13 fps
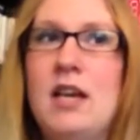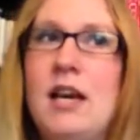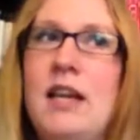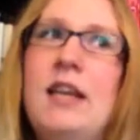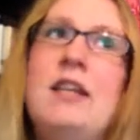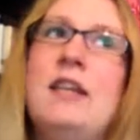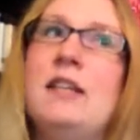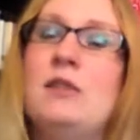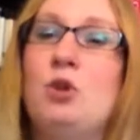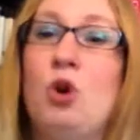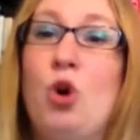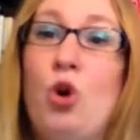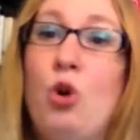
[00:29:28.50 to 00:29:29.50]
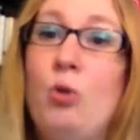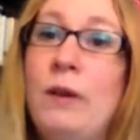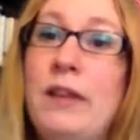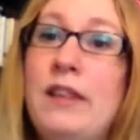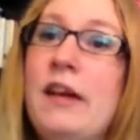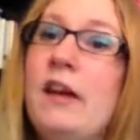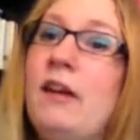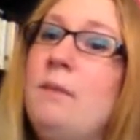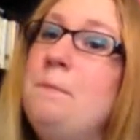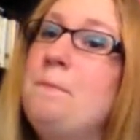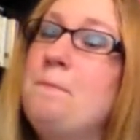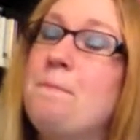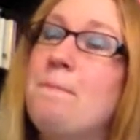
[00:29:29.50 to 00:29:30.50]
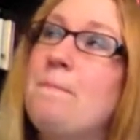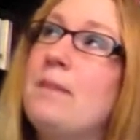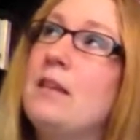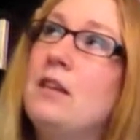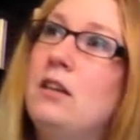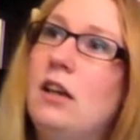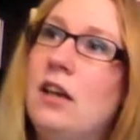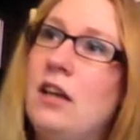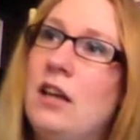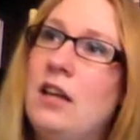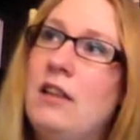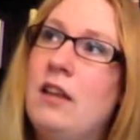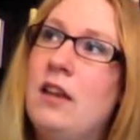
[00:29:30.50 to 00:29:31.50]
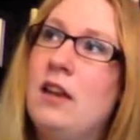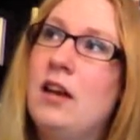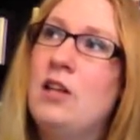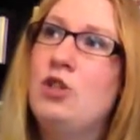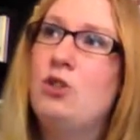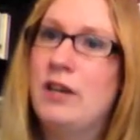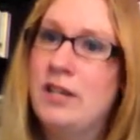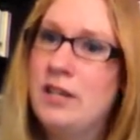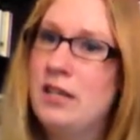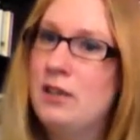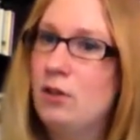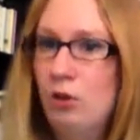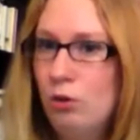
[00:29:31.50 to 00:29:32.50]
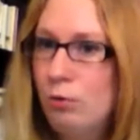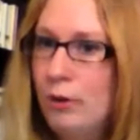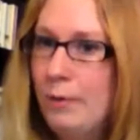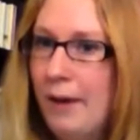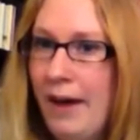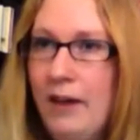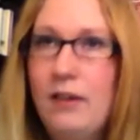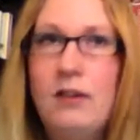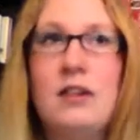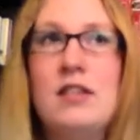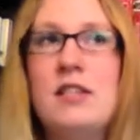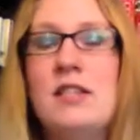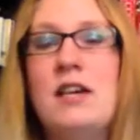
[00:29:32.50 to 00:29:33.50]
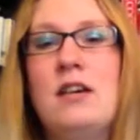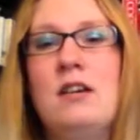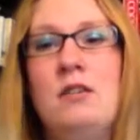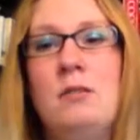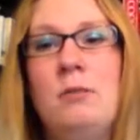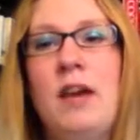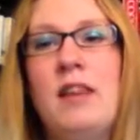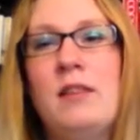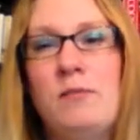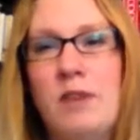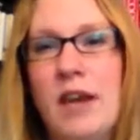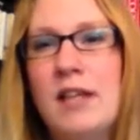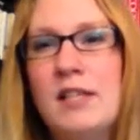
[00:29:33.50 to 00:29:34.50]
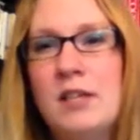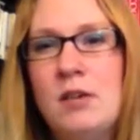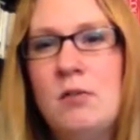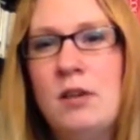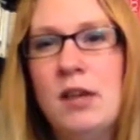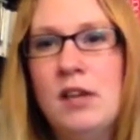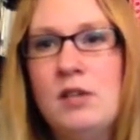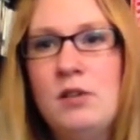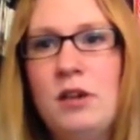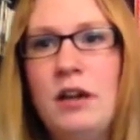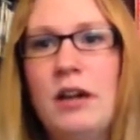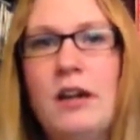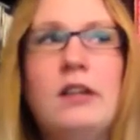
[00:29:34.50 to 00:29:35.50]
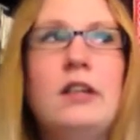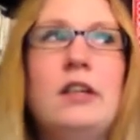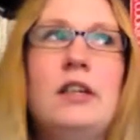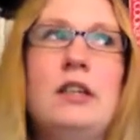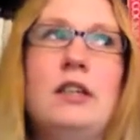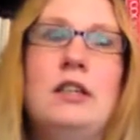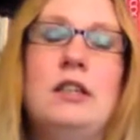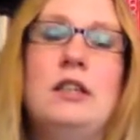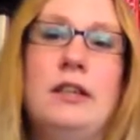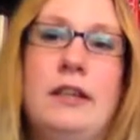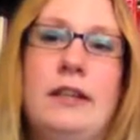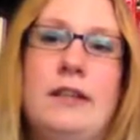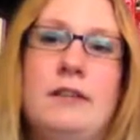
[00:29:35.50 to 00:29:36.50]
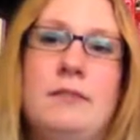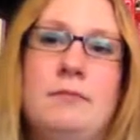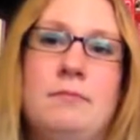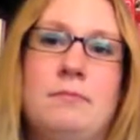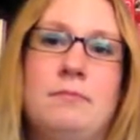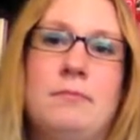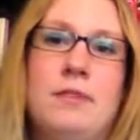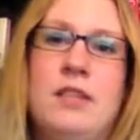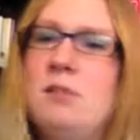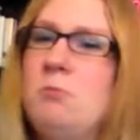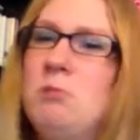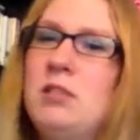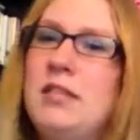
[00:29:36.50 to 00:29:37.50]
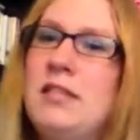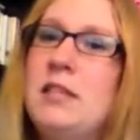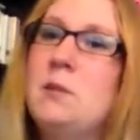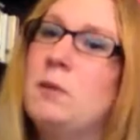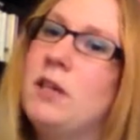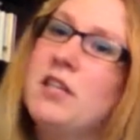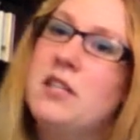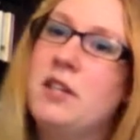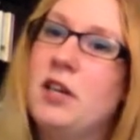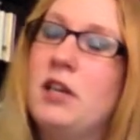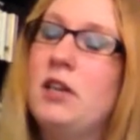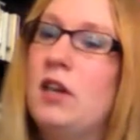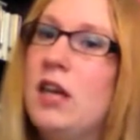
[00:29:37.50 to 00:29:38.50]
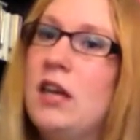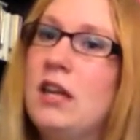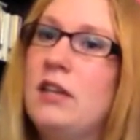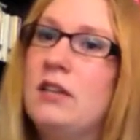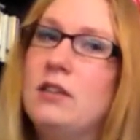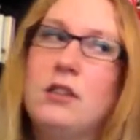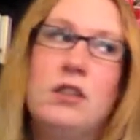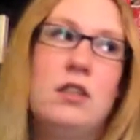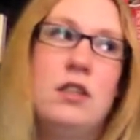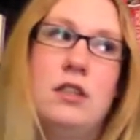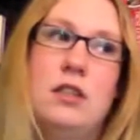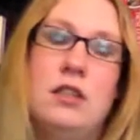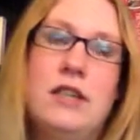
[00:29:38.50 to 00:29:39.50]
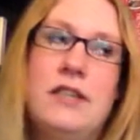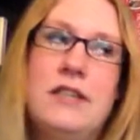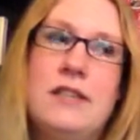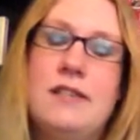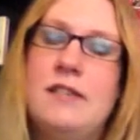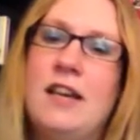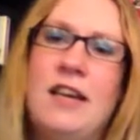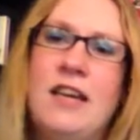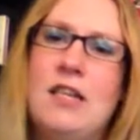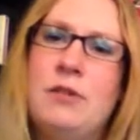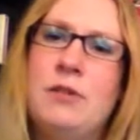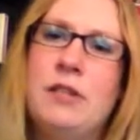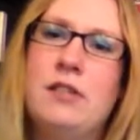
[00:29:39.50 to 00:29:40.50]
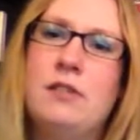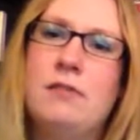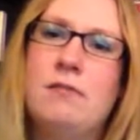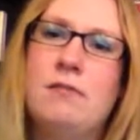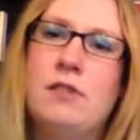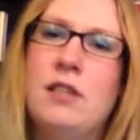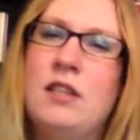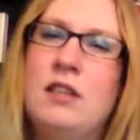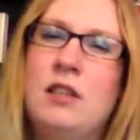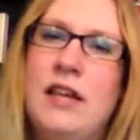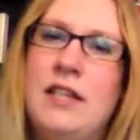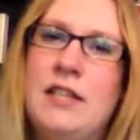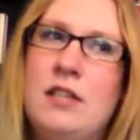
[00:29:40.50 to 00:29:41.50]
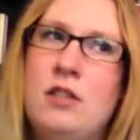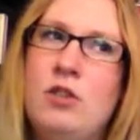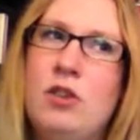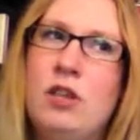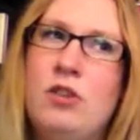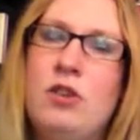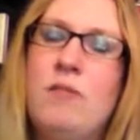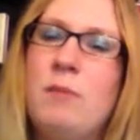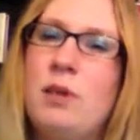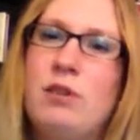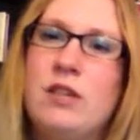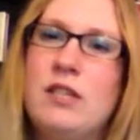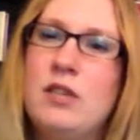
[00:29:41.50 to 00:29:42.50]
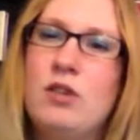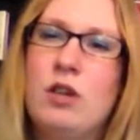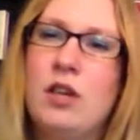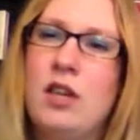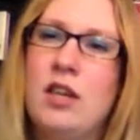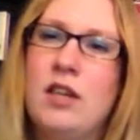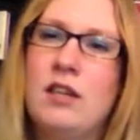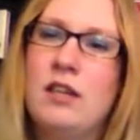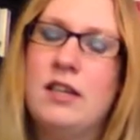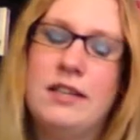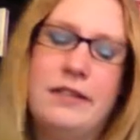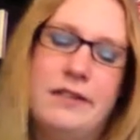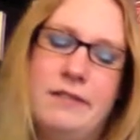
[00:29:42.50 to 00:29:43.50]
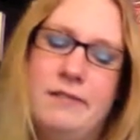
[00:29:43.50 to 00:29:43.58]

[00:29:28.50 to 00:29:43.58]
and I knit the whole way there. And then I tried to knit the whole way back until we had the fiasco when it got too dark. Yeah. It really sucks when it gets dark and you can't knit. I can't do it. And the lights in the truck drive me crazy trying to knit. Like,